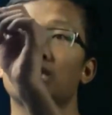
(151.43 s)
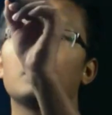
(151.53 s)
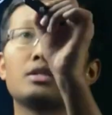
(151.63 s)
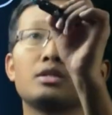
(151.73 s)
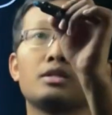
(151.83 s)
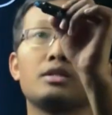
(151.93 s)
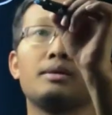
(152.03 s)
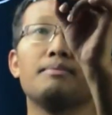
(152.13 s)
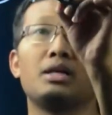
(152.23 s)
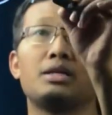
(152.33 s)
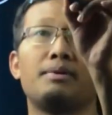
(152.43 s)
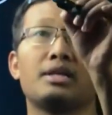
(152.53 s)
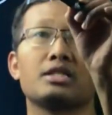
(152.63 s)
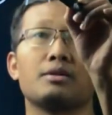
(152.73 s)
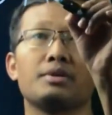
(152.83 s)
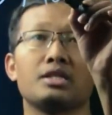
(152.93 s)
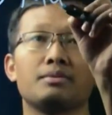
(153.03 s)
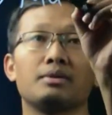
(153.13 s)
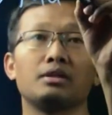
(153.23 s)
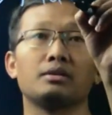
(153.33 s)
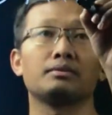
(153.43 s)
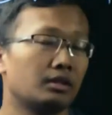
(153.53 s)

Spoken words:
is the multiplication principle.